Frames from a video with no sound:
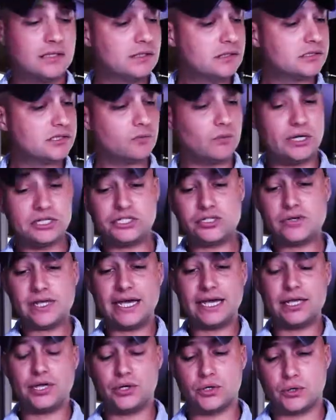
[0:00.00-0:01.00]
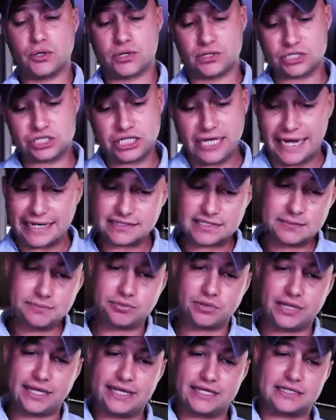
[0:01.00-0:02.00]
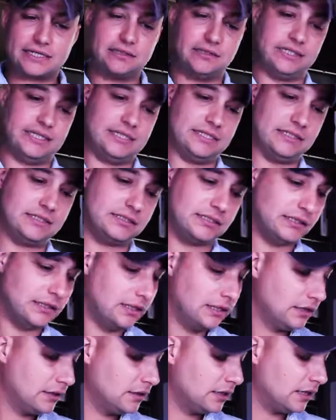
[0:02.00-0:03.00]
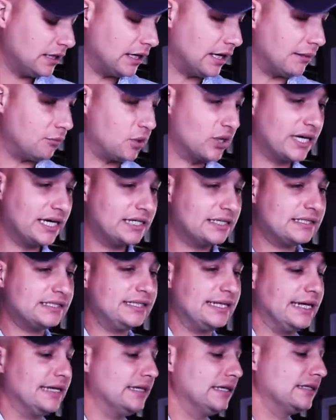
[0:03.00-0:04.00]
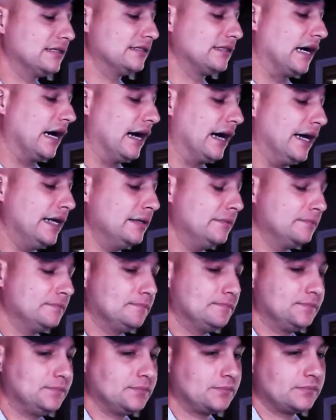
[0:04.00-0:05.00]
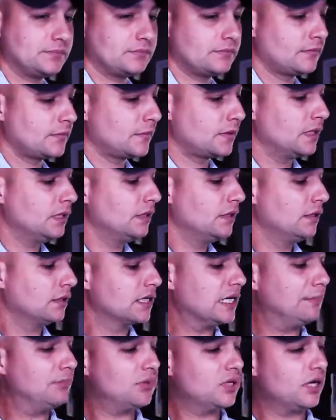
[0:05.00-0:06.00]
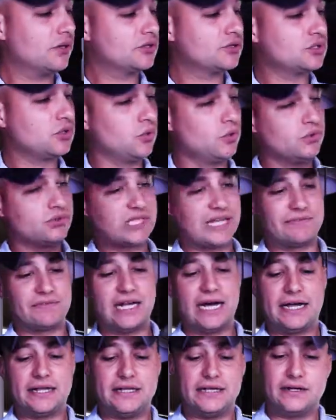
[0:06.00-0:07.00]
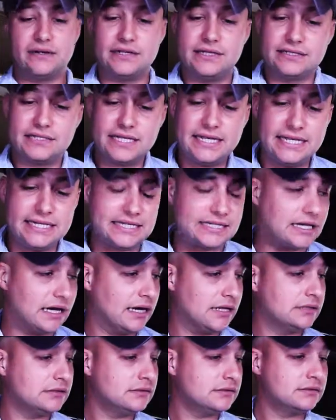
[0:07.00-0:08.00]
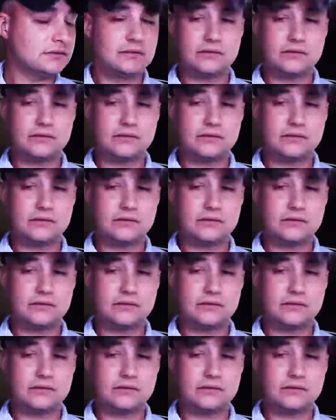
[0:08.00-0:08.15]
So once you get your chassis plate cleaned, we're going to set it aside. A couple other tools I've got here is a heat gun.